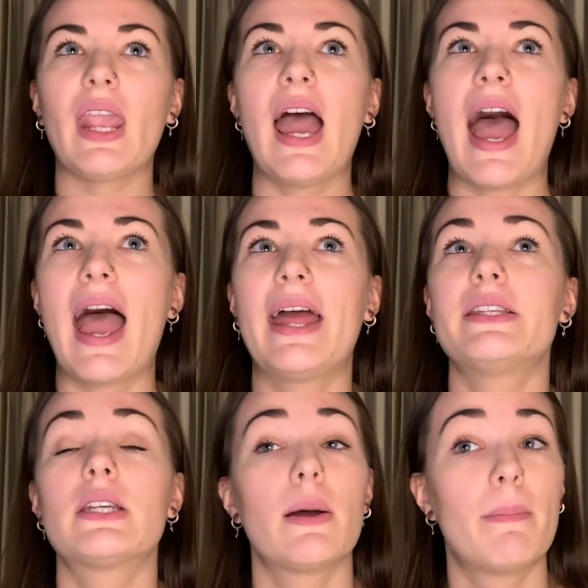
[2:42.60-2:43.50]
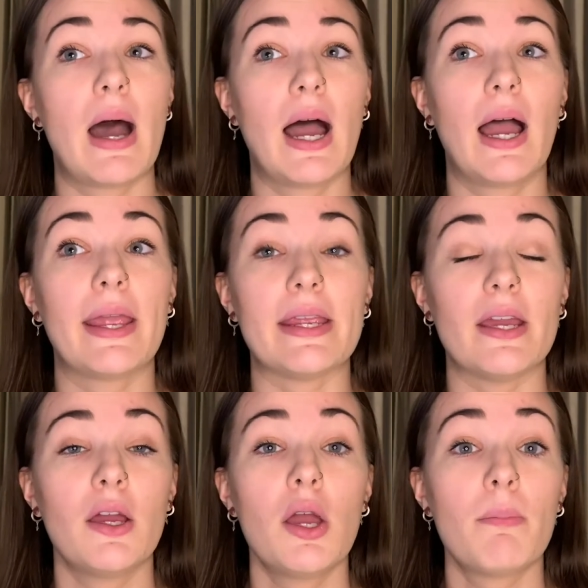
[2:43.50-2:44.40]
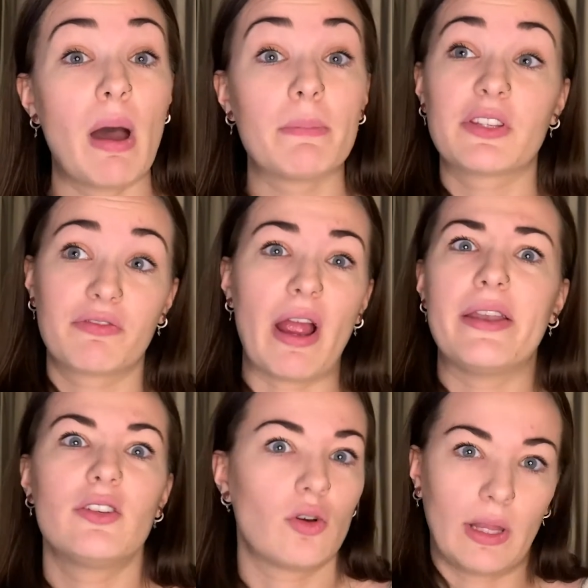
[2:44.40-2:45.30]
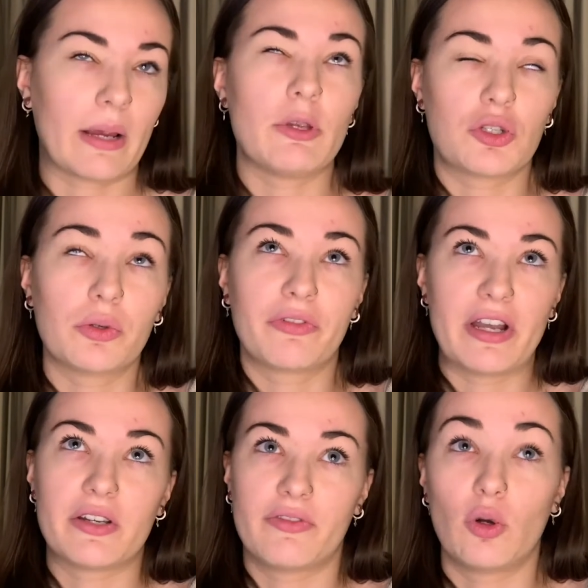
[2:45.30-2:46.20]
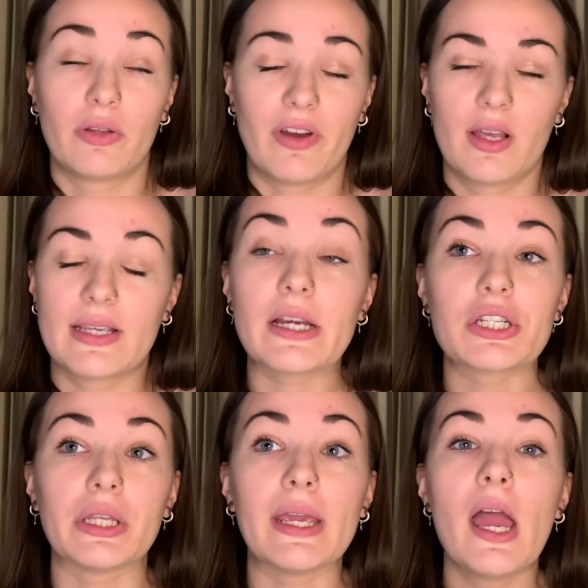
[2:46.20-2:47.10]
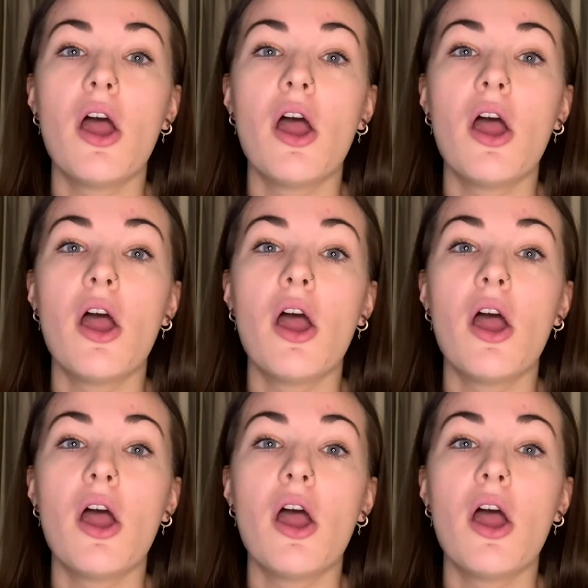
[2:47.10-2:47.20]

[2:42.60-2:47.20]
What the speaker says: and my mum's friend, or like a mutual friend of all of ours actually,